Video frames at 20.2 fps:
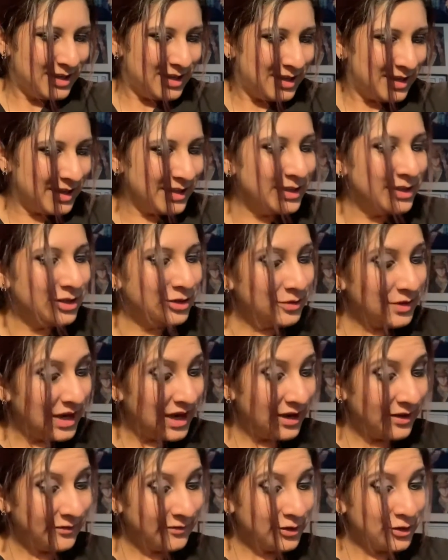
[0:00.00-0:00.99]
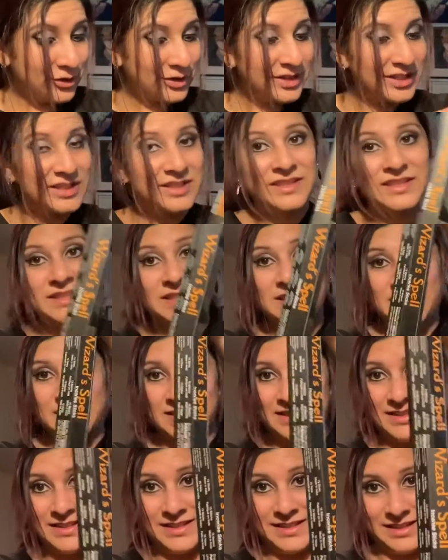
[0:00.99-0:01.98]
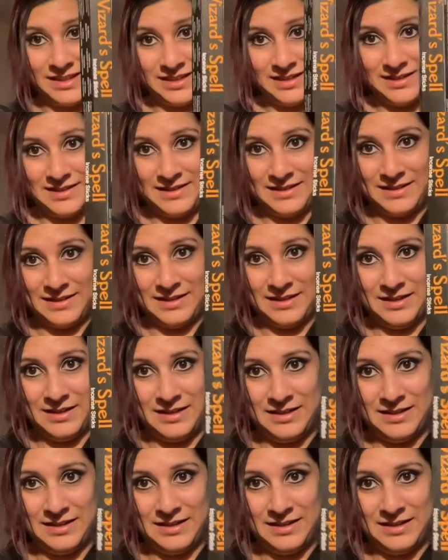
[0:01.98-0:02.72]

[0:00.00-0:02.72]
And then you have your incense sticks